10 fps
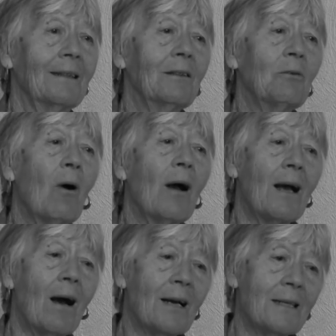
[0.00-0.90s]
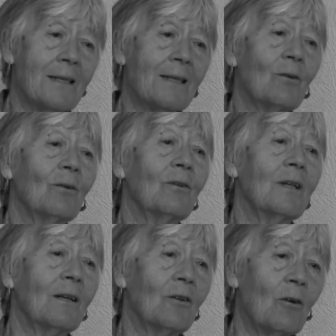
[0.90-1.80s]
Quite ideal,
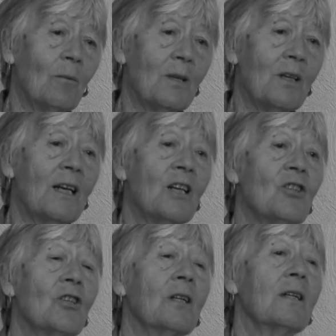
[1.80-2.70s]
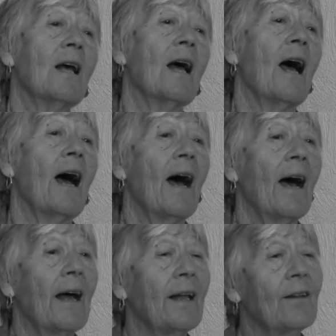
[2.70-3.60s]
the accommodation.
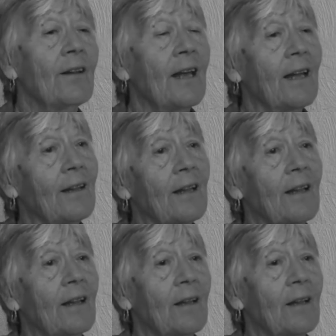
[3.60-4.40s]
And then